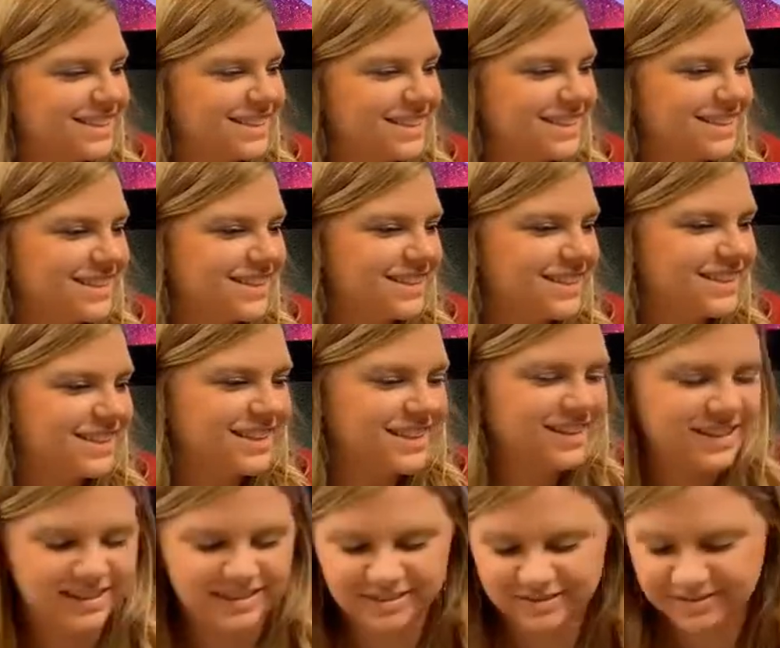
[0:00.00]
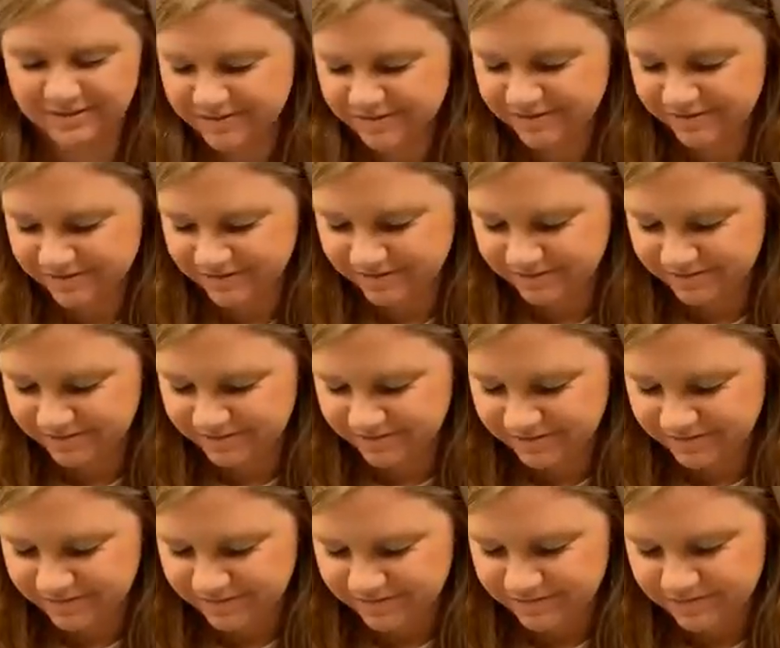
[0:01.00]

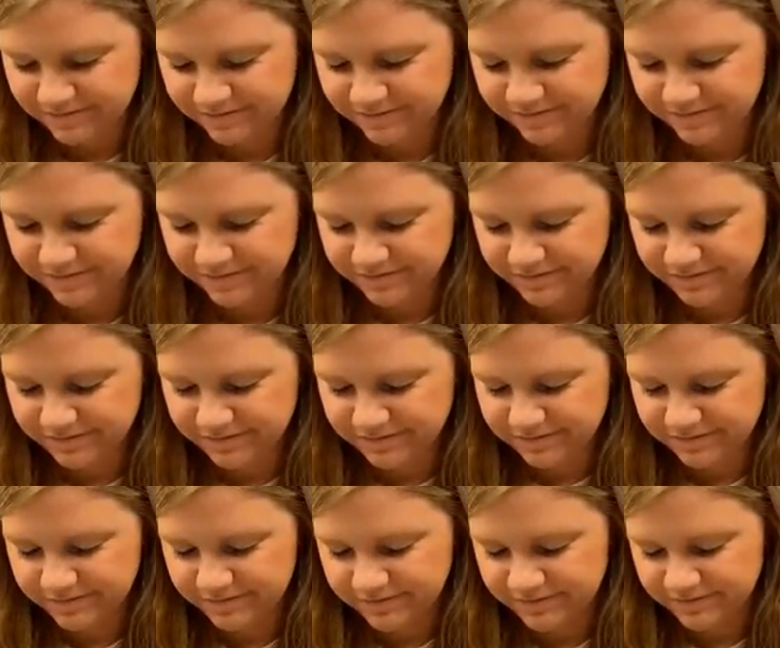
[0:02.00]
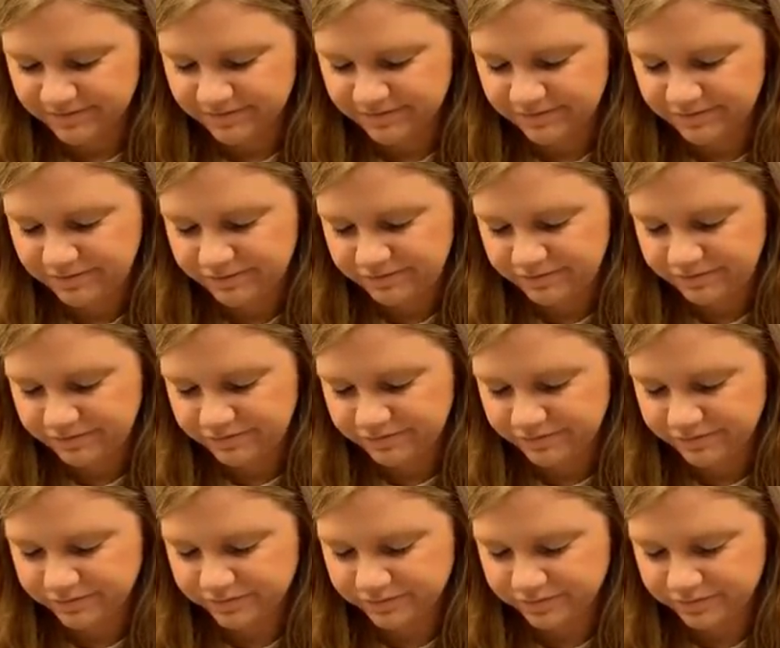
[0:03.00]

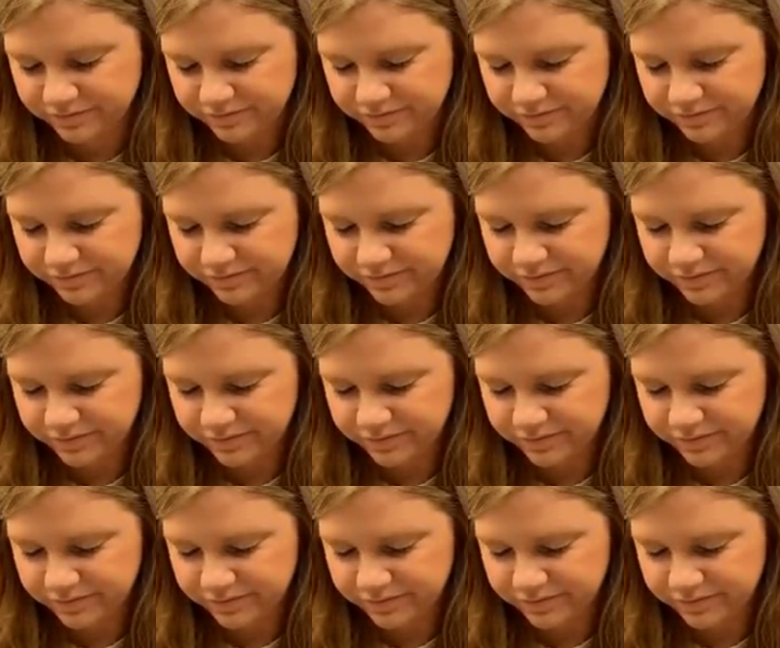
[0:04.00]
[no speech]